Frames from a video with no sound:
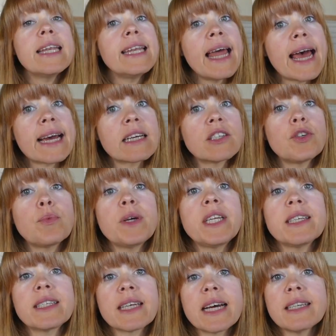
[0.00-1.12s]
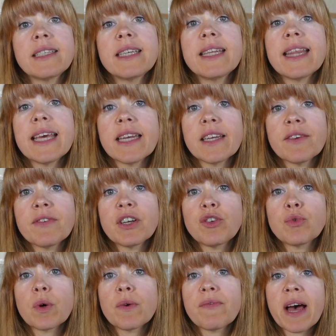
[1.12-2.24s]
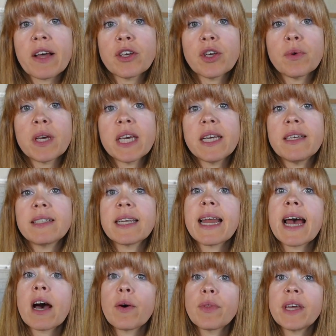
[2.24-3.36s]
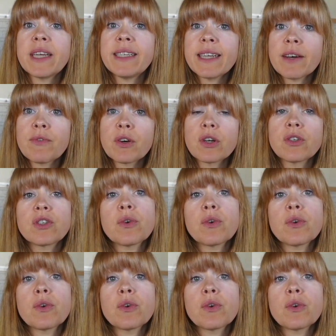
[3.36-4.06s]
Next, we discussed the individual value keys and how they differ.